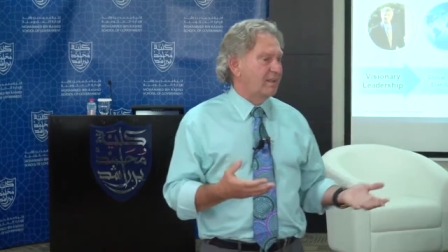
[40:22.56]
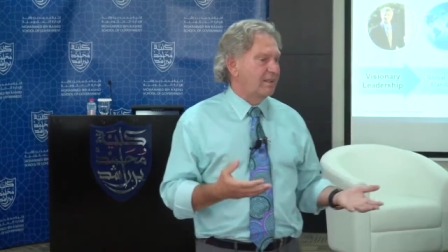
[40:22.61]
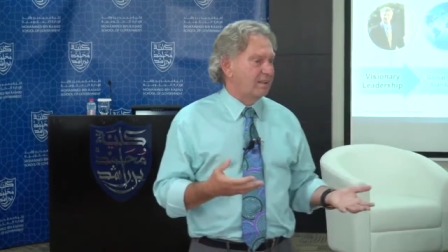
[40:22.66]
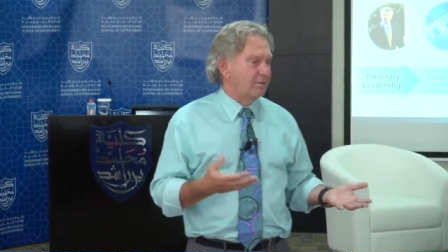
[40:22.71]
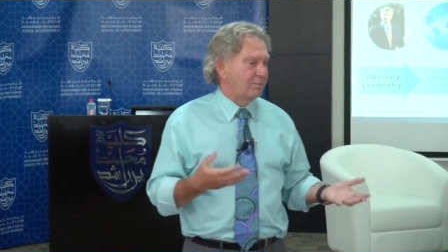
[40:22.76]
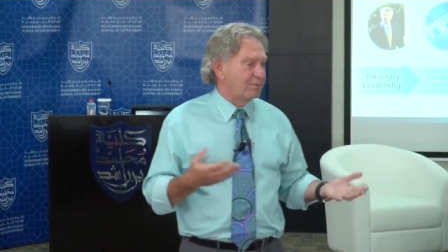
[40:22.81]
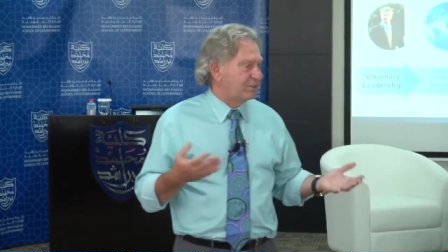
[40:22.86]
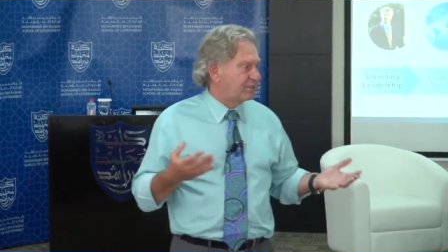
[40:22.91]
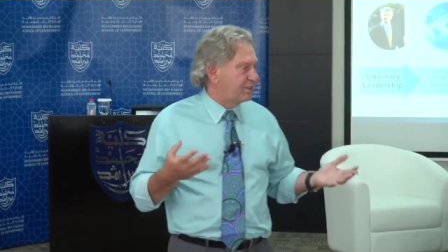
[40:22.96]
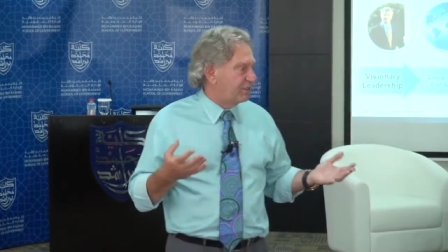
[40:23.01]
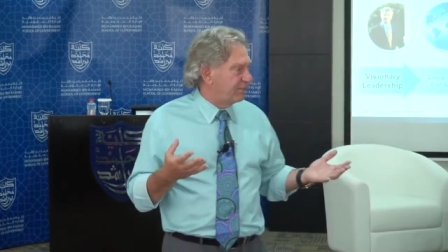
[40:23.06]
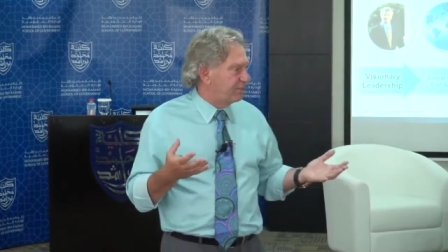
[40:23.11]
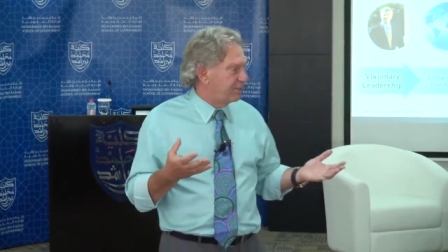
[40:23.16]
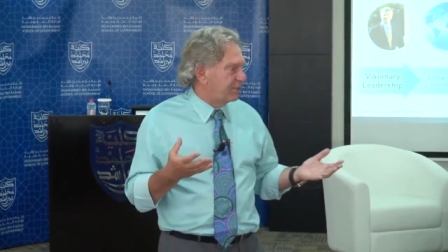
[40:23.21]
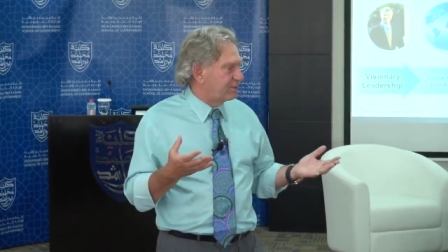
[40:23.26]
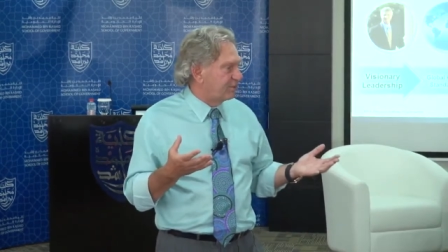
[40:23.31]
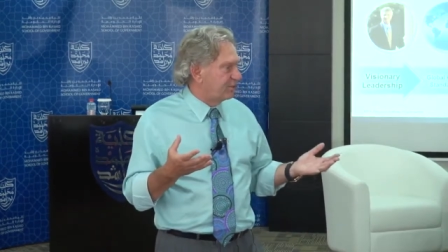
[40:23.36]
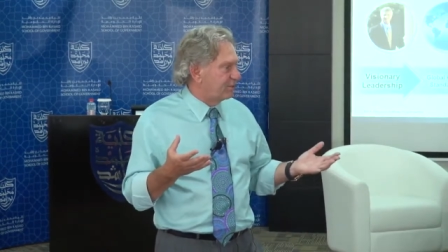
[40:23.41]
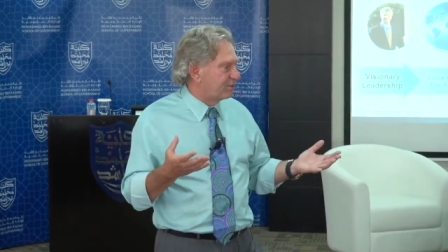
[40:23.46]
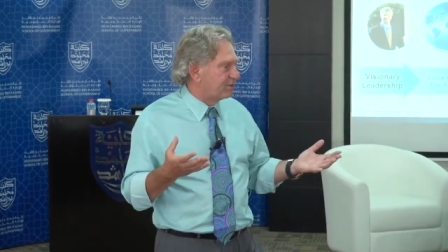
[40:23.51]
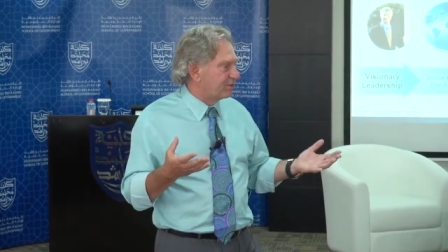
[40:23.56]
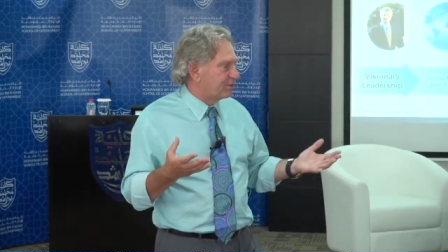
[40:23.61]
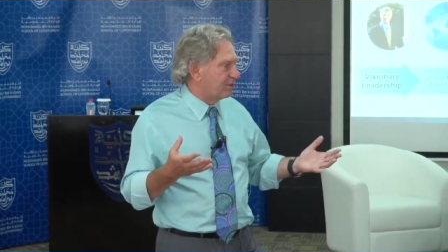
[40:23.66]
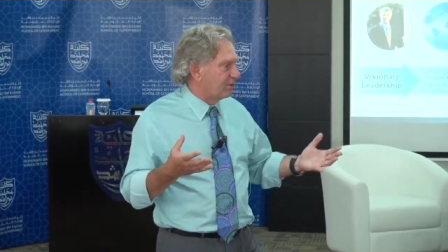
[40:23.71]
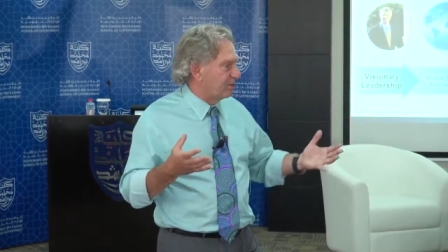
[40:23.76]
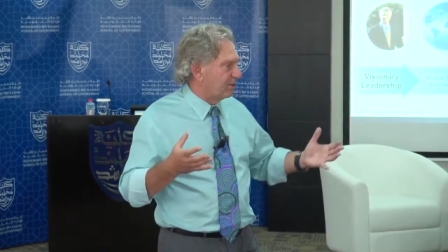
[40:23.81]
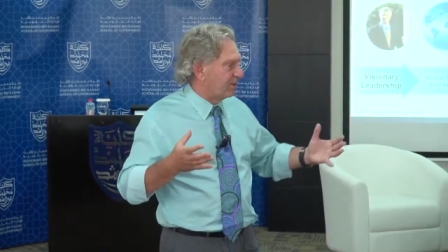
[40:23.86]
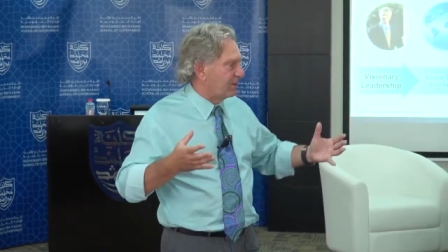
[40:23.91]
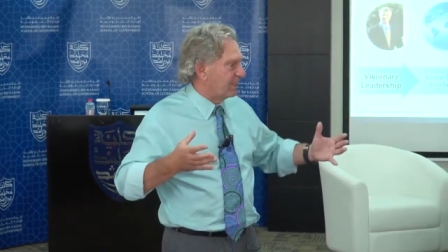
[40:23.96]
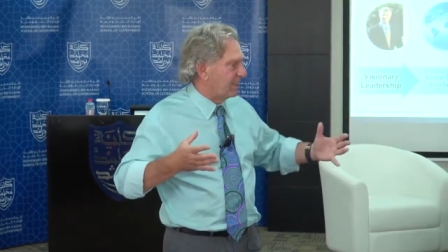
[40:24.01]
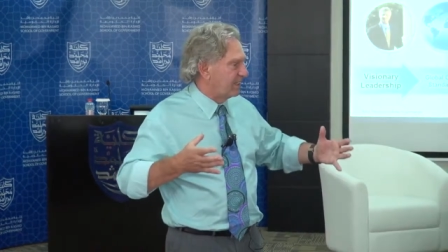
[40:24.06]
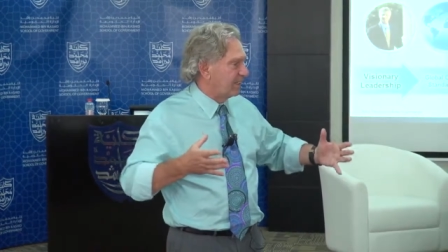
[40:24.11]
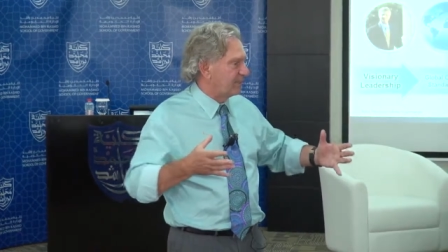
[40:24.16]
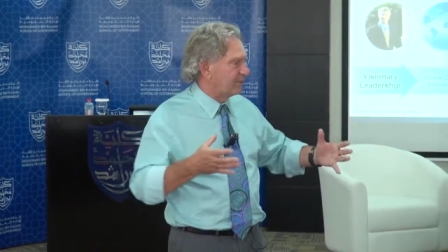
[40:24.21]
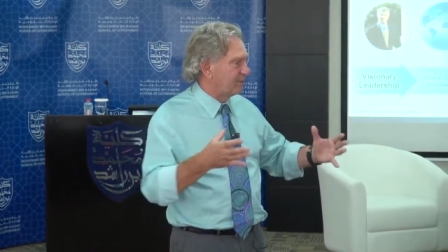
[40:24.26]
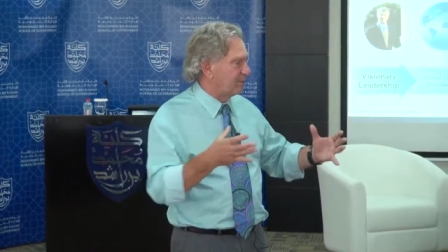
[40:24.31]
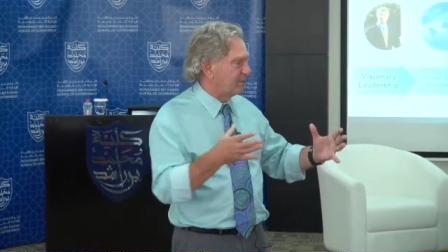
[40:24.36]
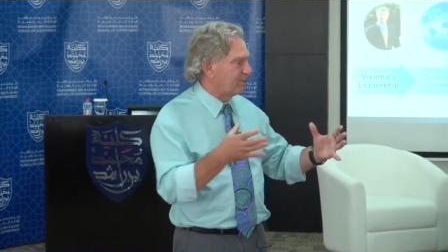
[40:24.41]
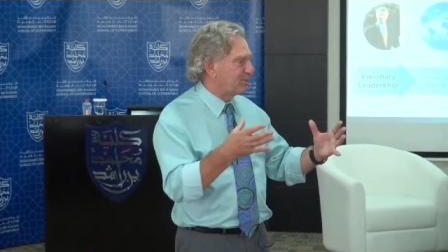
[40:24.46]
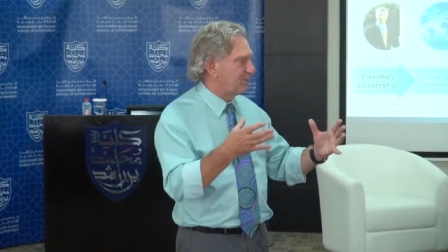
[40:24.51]
the Pacific Control
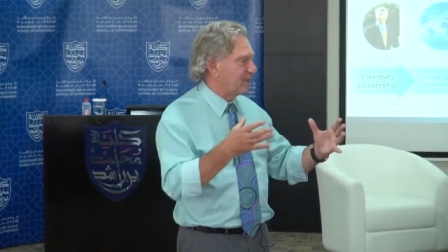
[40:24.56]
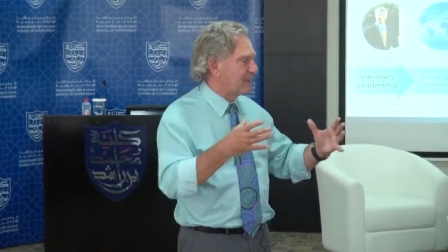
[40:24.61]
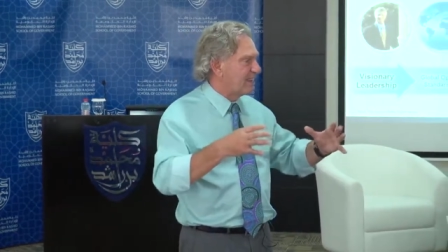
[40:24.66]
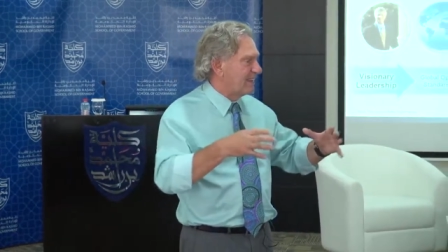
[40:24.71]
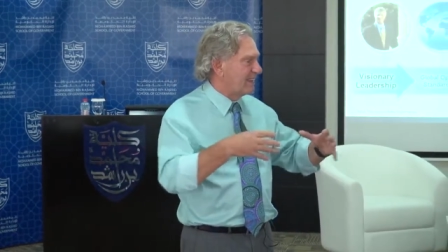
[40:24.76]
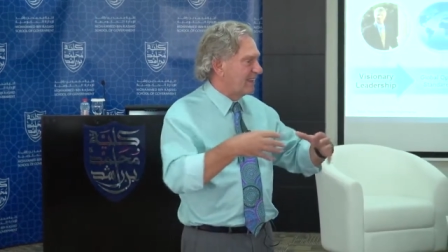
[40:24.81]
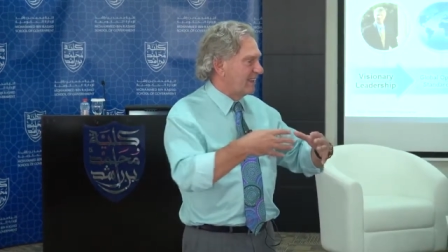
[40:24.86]
here in Dubai.